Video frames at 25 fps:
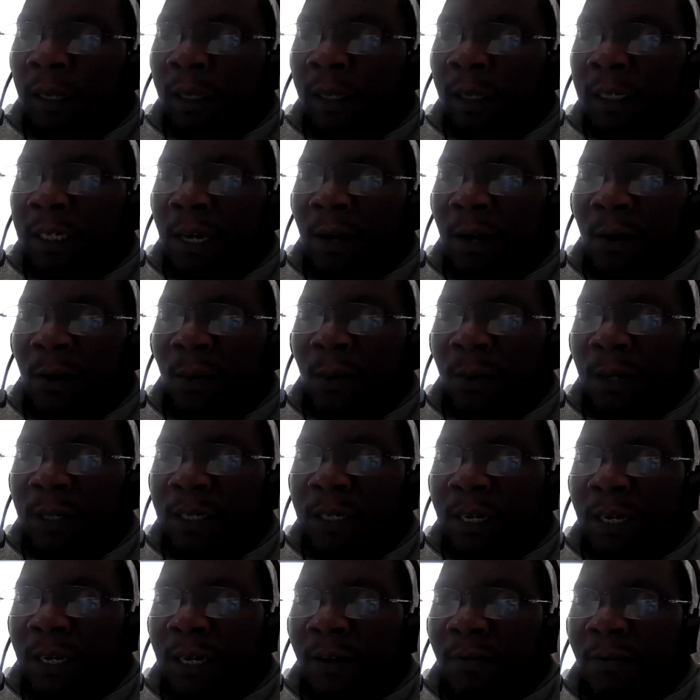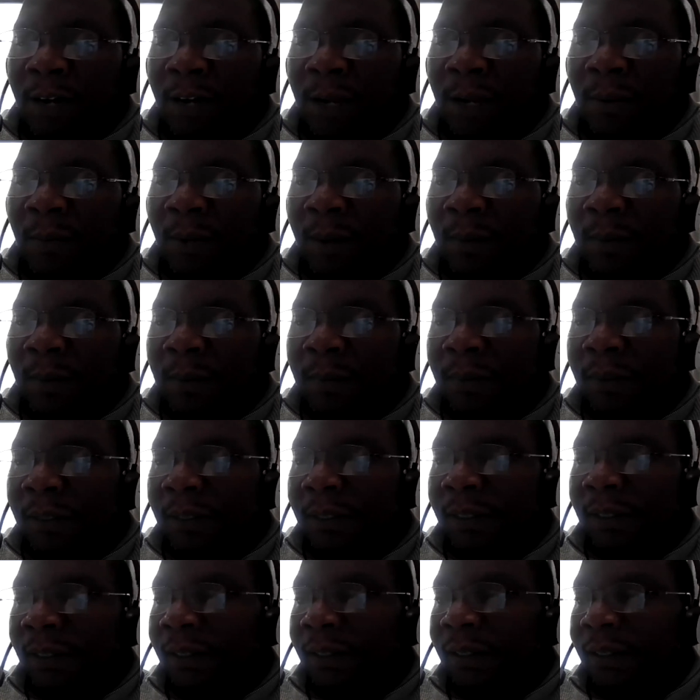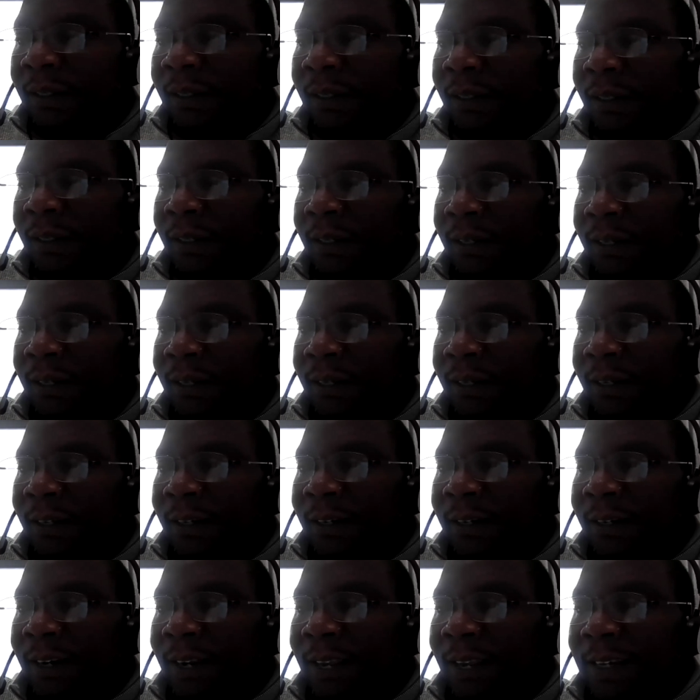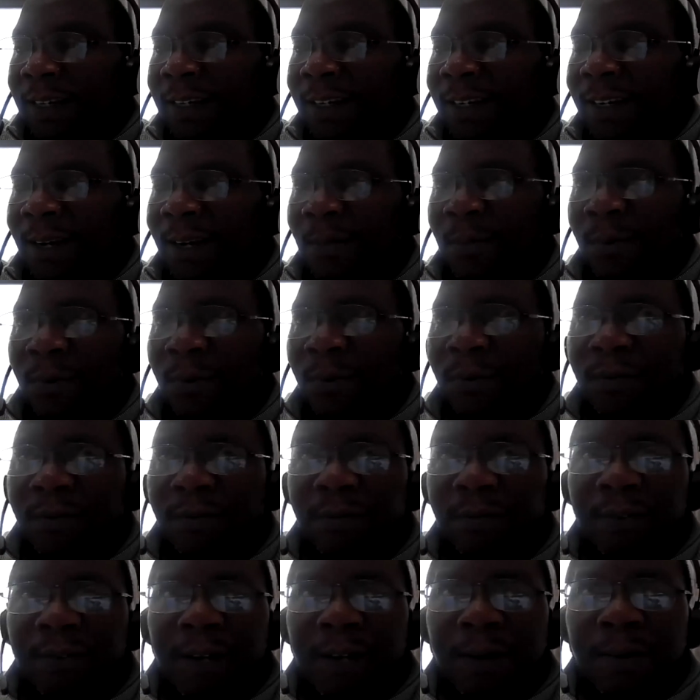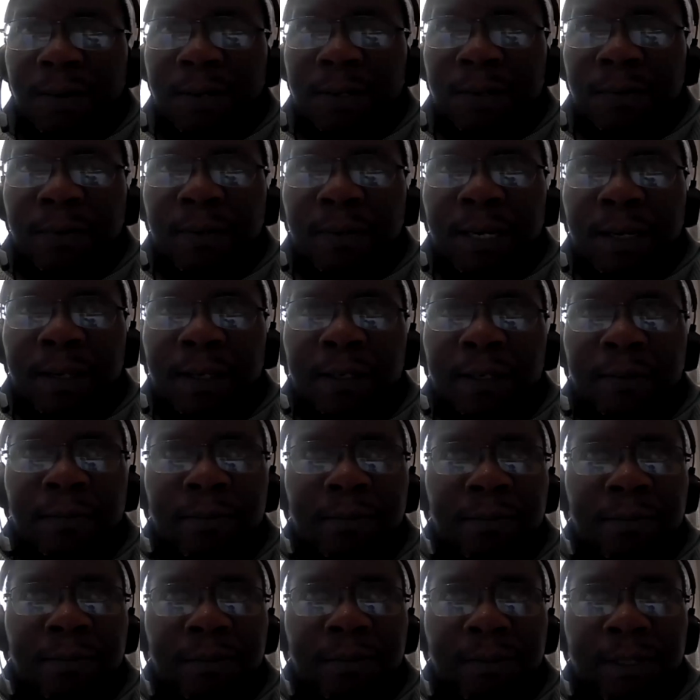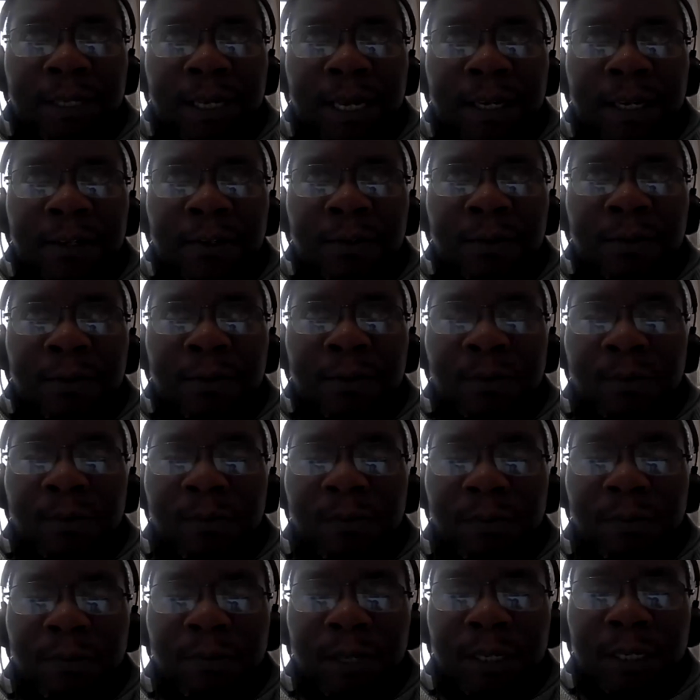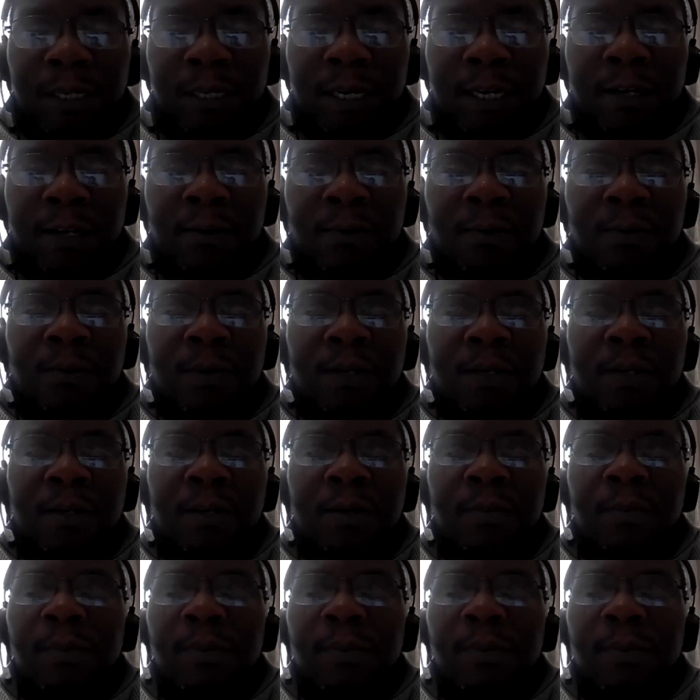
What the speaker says: These are comments that have come up in the last couple of hours when I start to basically look at the